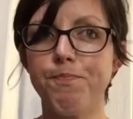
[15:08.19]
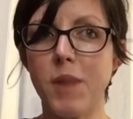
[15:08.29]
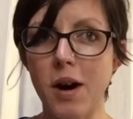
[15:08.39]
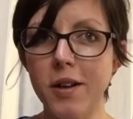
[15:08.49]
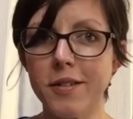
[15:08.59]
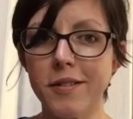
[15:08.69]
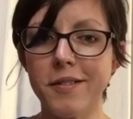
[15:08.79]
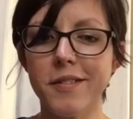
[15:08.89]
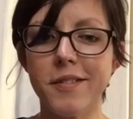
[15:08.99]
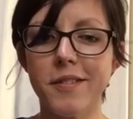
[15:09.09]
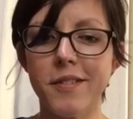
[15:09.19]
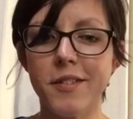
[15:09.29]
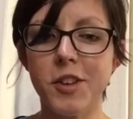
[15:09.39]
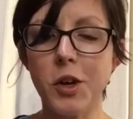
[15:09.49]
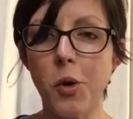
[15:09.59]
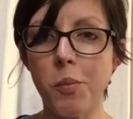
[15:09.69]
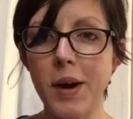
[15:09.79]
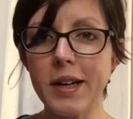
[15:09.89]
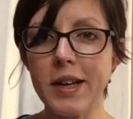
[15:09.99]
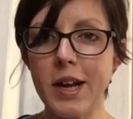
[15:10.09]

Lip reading: but she got pregnant